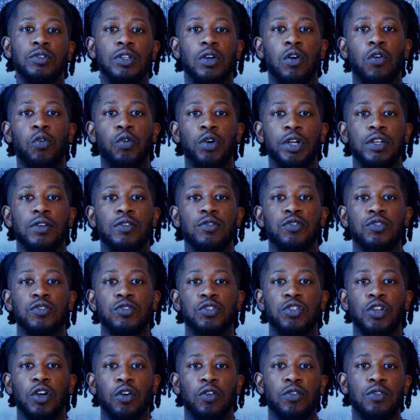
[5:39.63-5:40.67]
oils
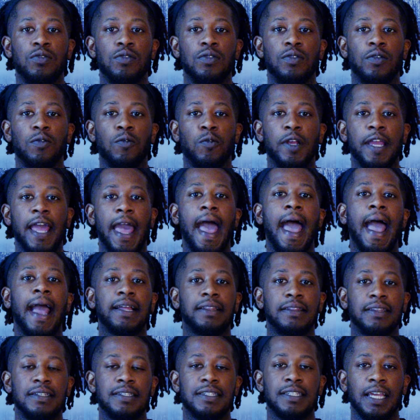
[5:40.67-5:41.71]
don't react
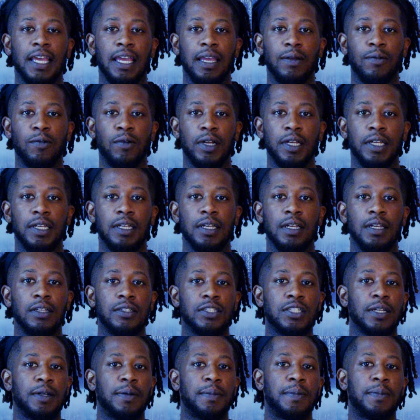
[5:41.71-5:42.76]
the same way.
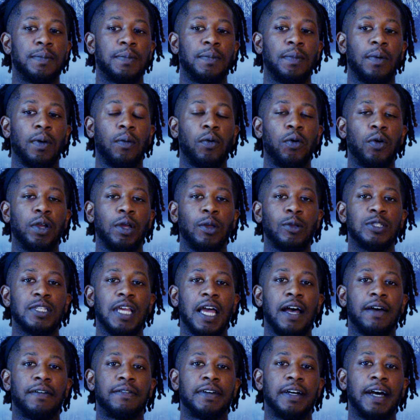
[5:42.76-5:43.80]
Some oils
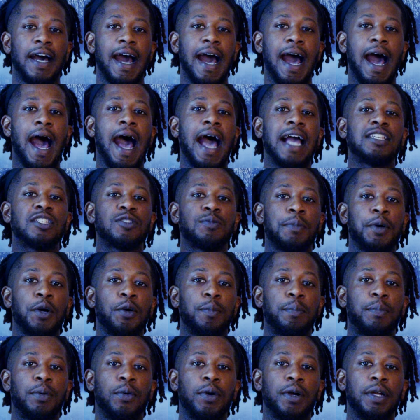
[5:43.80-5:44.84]
have a high smoke
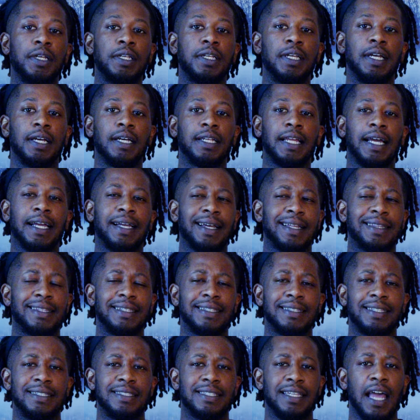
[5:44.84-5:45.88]
point, like I think
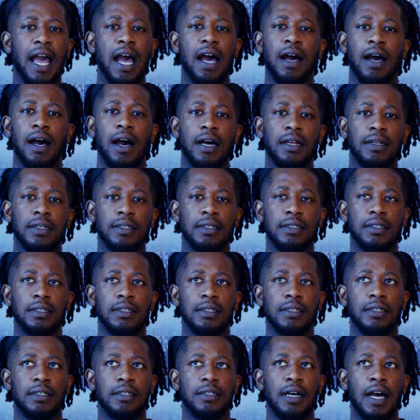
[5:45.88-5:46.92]
they say
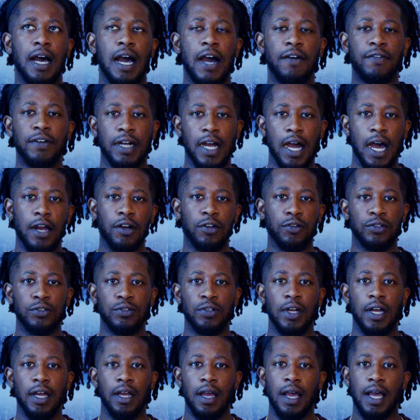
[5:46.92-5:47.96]
avocado
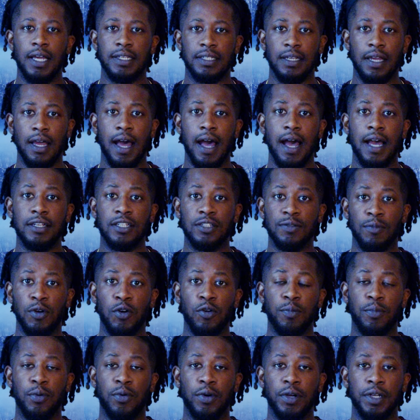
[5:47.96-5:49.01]
has a high smoke
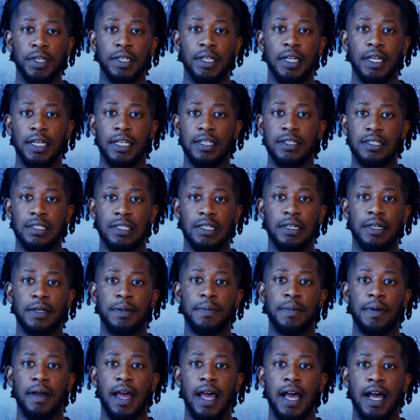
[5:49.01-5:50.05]
point, and
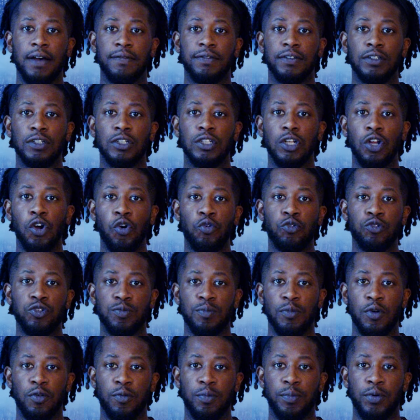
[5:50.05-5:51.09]
some have a low
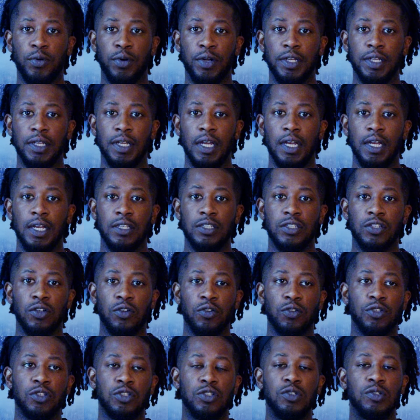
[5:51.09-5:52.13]
smoke point. So
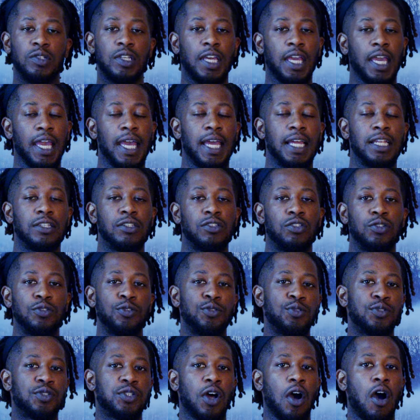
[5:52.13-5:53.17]
you can't
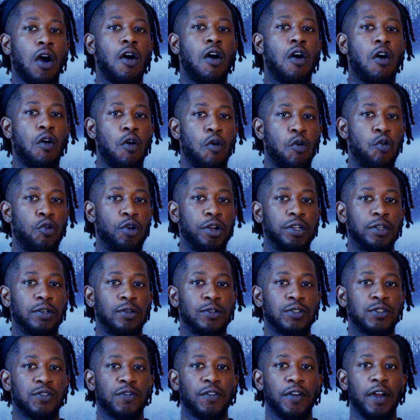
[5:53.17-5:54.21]
use all
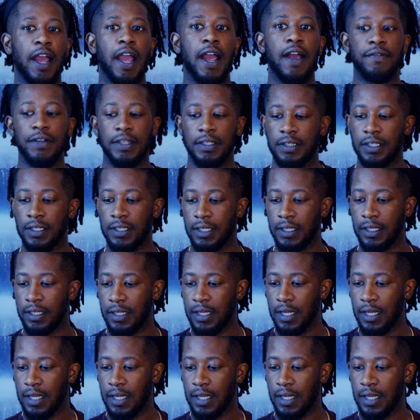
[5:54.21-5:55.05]
oils for everything.